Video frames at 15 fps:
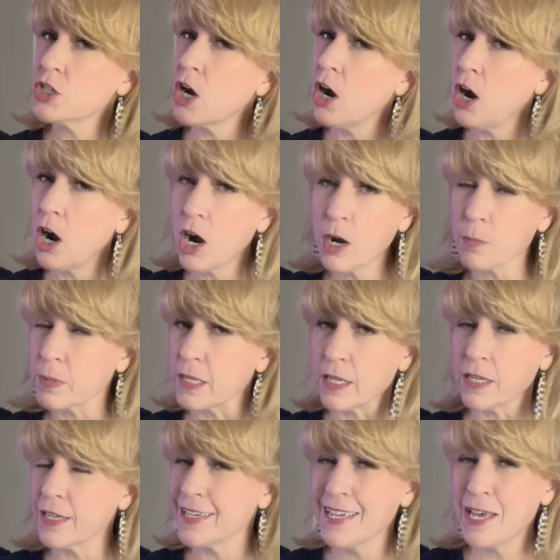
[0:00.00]

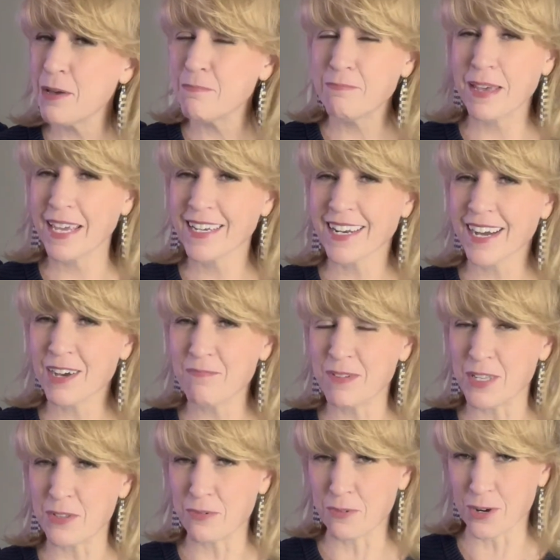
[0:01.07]
charming may not be
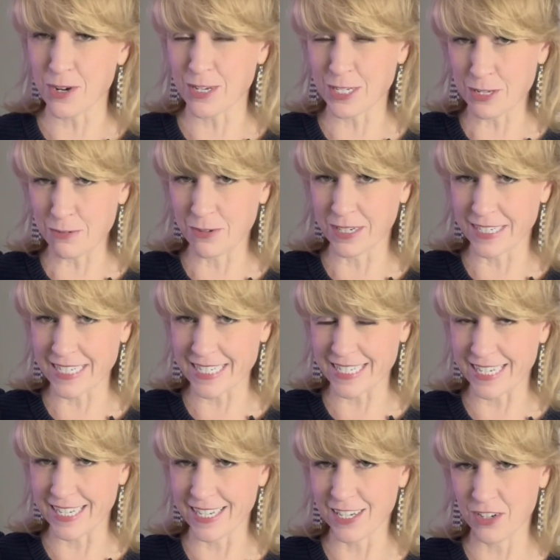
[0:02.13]
the word you want to
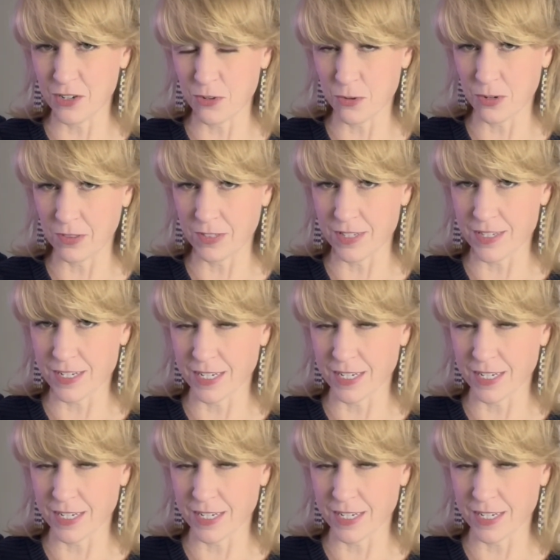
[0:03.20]
see in your listing.